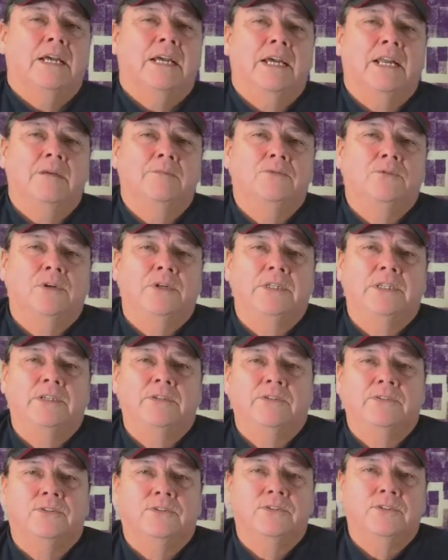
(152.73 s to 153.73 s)
and I'm joined
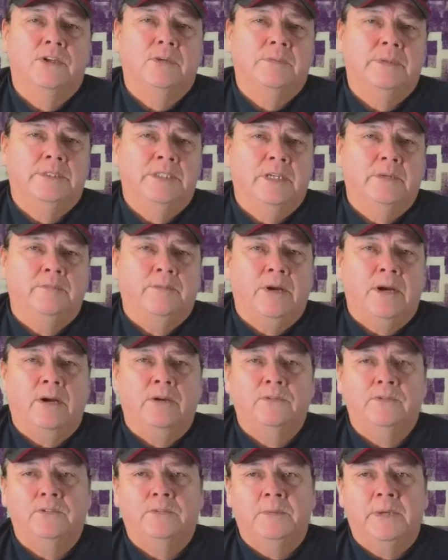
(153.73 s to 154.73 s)
here in studio by Jake
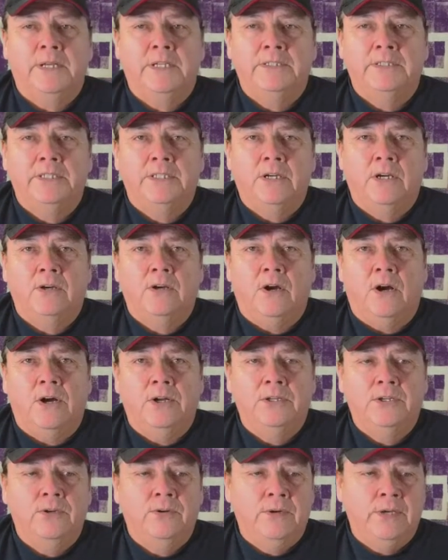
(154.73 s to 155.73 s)
Proud, who is managing our
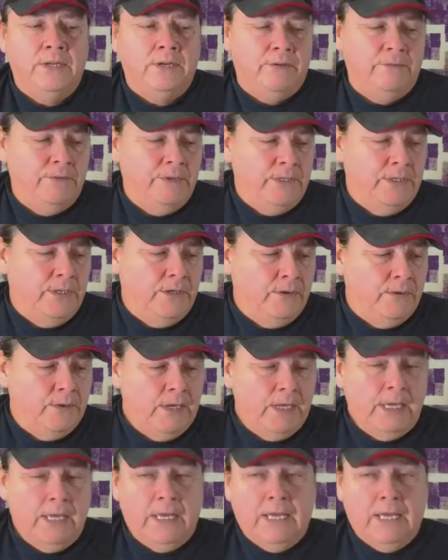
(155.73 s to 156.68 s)
audio and our video.